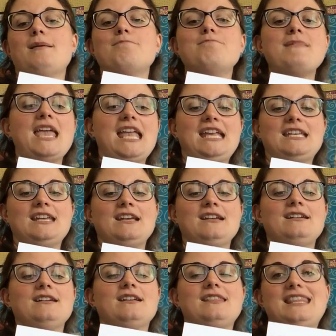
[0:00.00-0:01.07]
made
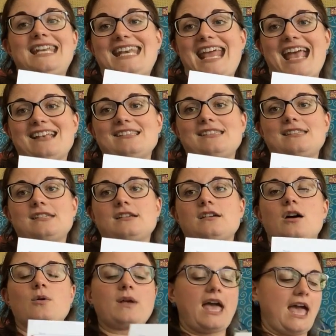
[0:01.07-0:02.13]
the nest,
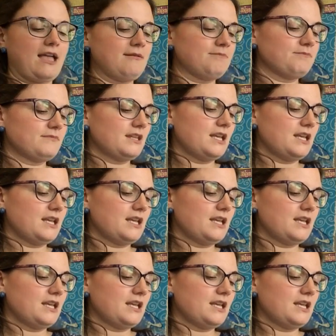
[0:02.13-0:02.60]
okay?